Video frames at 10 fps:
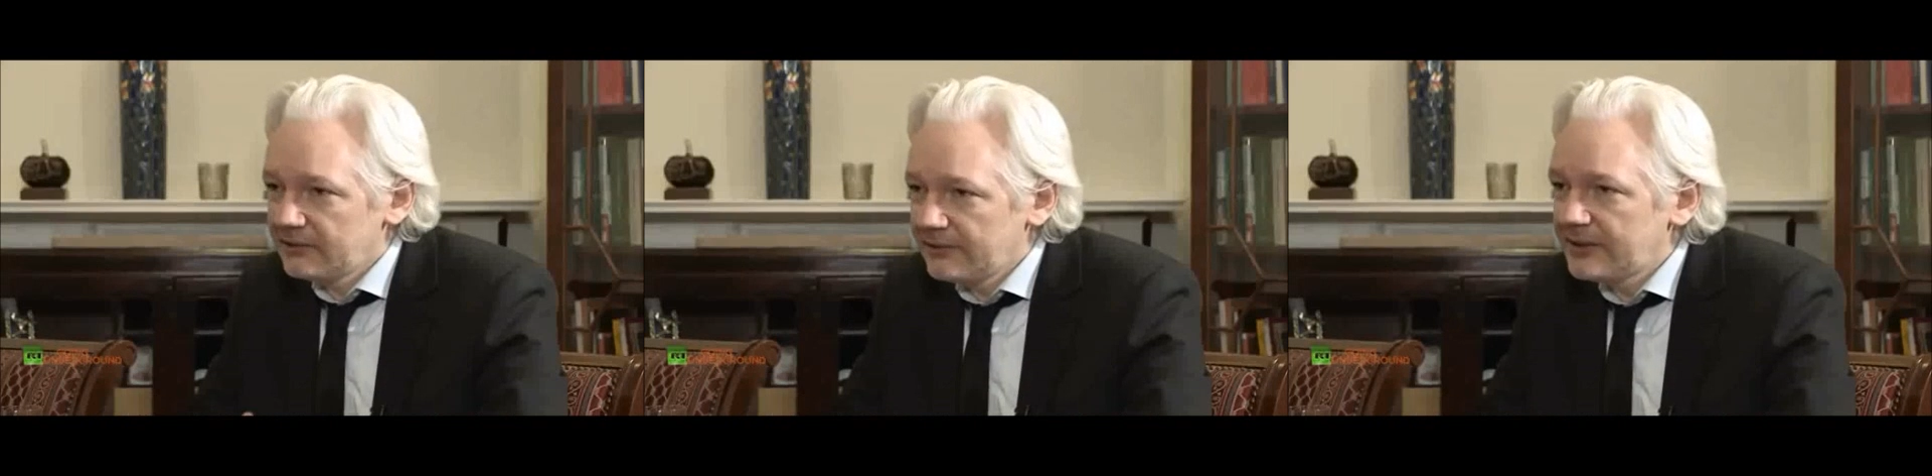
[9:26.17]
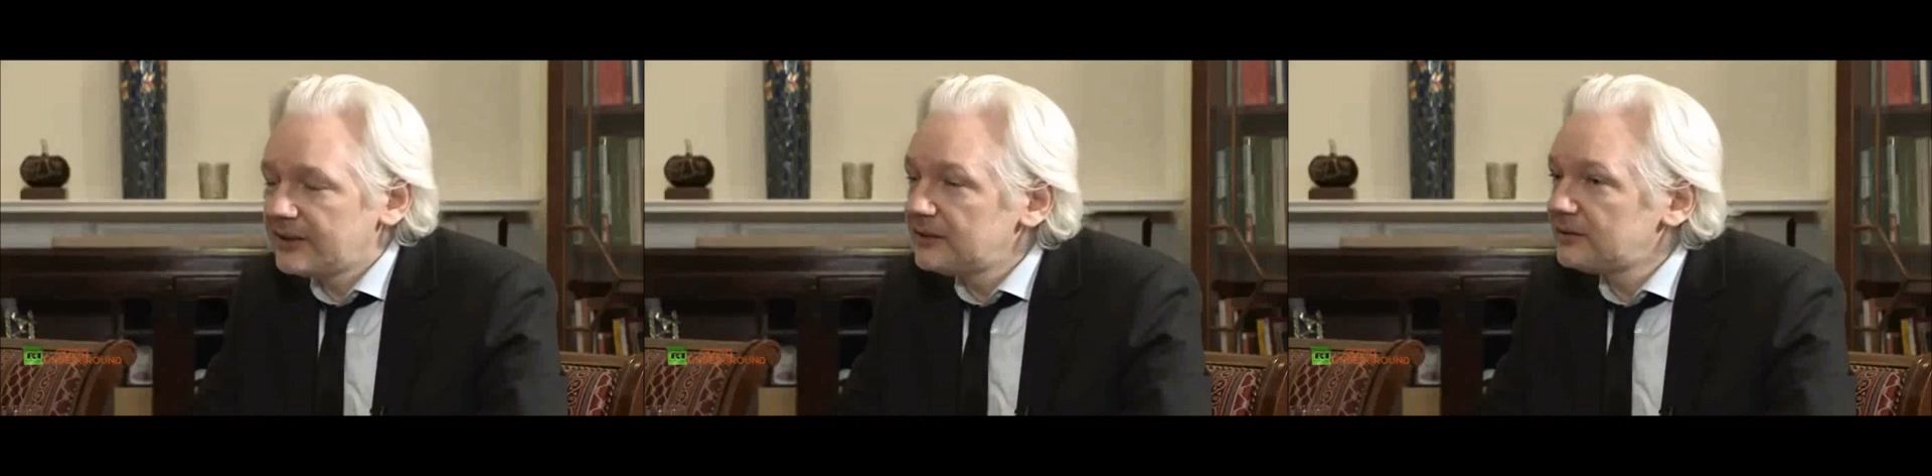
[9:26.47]

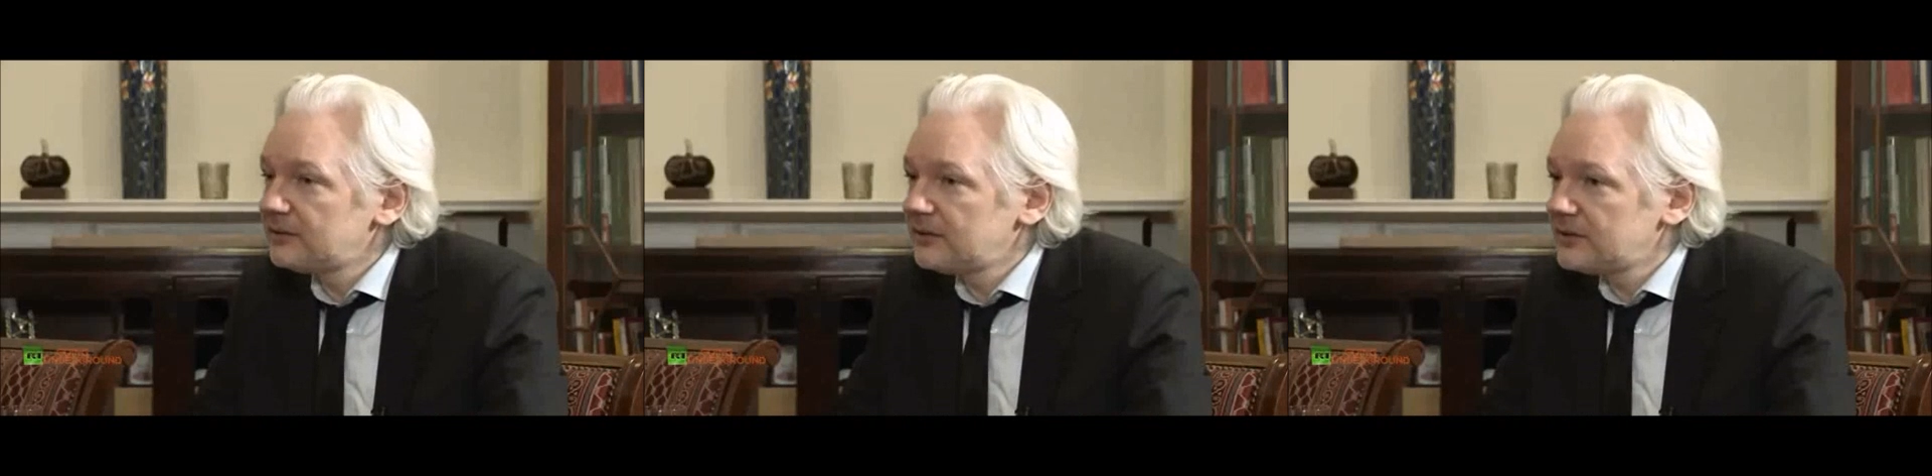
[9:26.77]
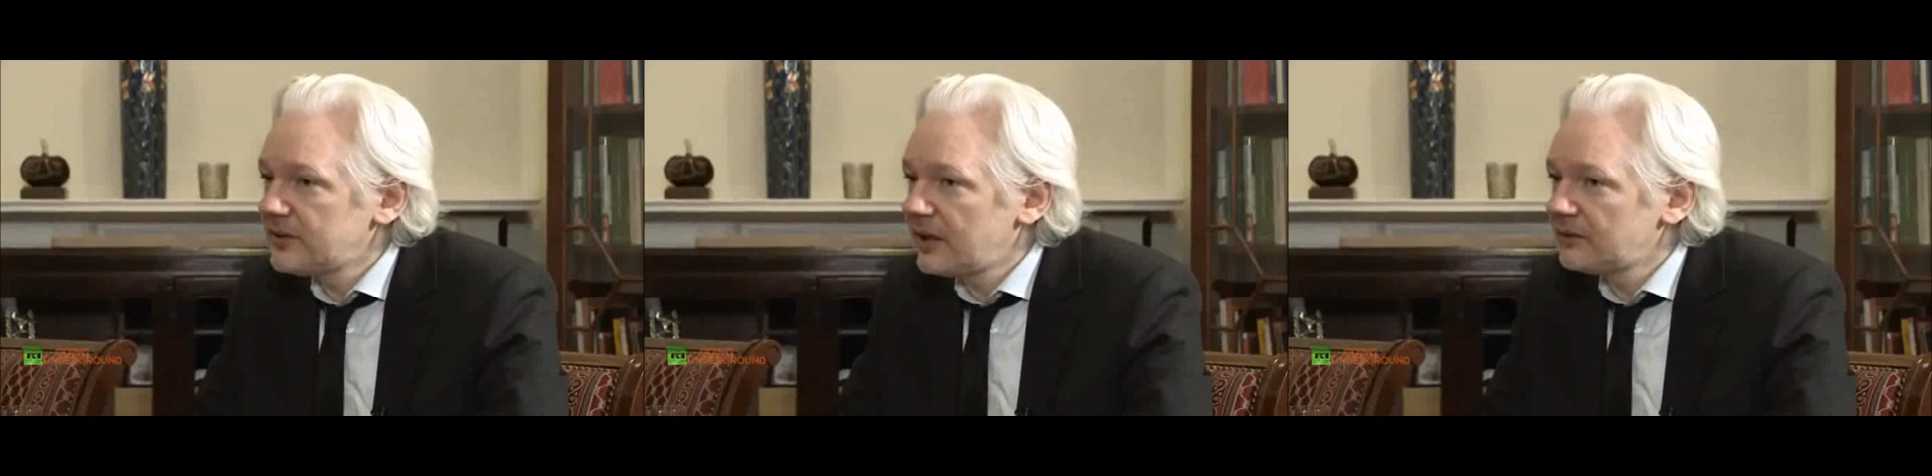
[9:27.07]
Hillary Clinton
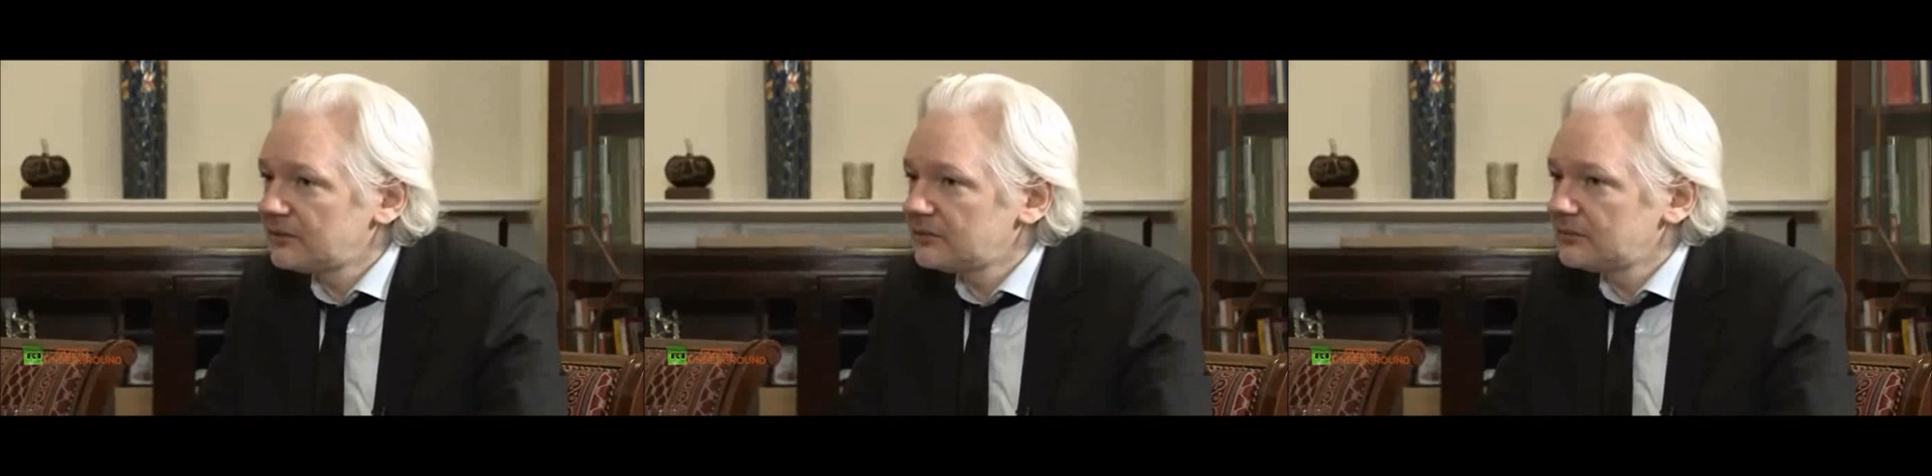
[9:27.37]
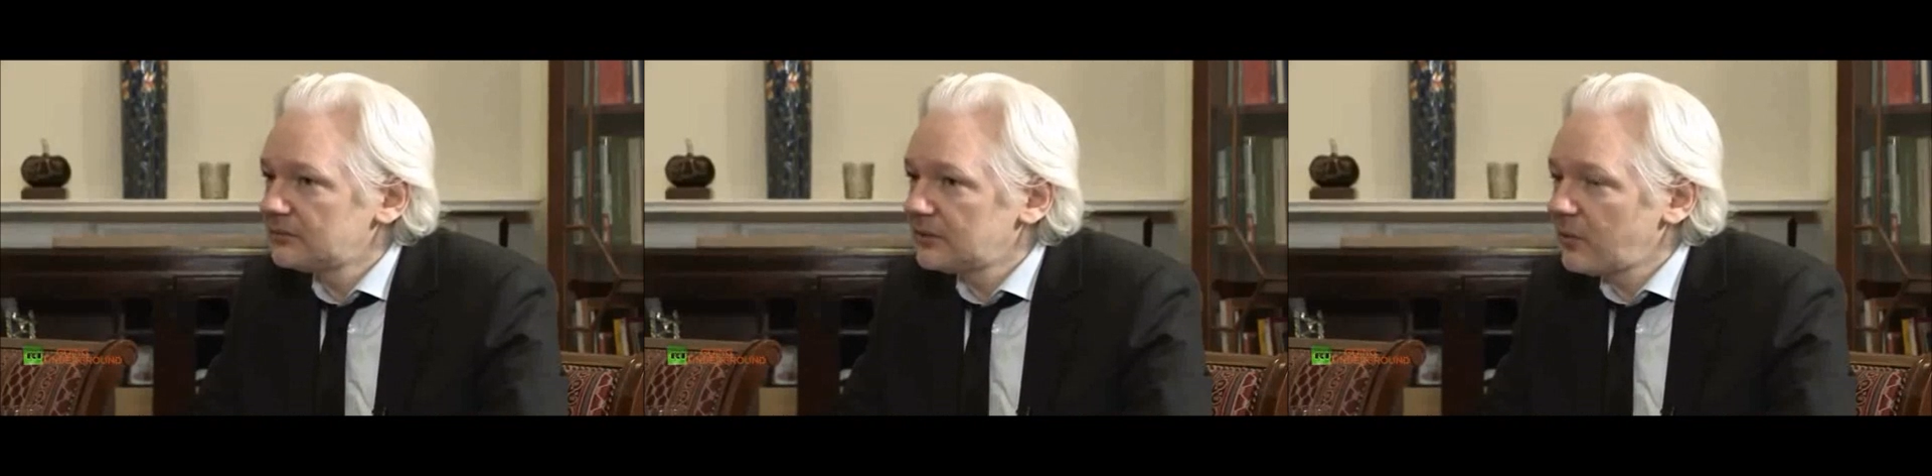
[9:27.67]
has done